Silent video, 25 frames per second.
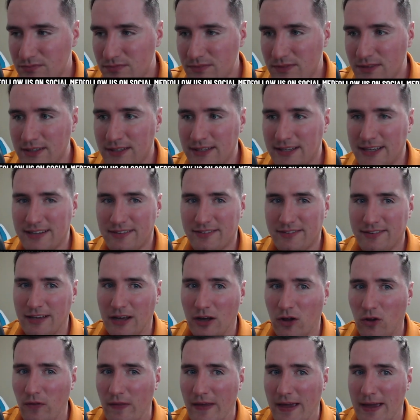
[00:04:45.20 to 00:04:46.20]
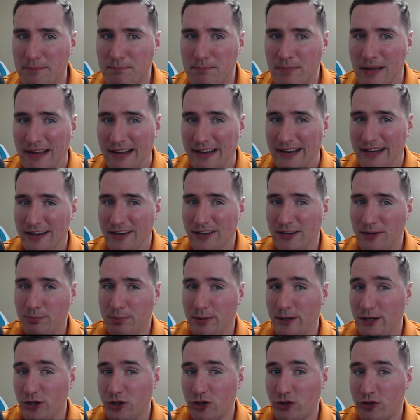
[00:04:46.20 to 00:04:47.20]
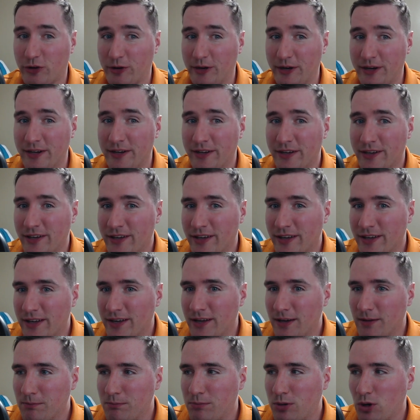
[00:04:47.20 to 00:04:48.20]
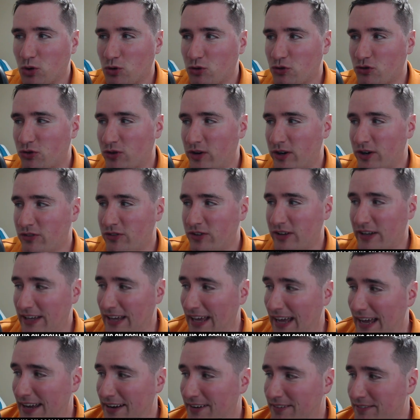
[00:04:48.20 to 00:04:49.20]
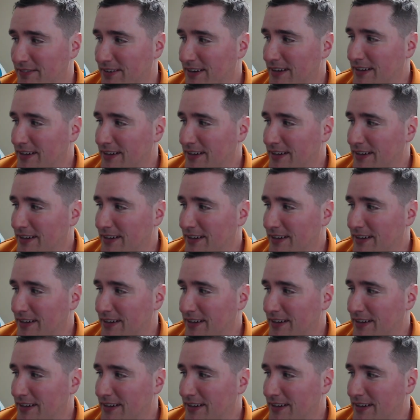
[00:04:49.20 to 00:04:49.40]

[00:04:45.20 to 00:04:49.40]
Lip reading: gets yelled at by Andy Petrie post-race again.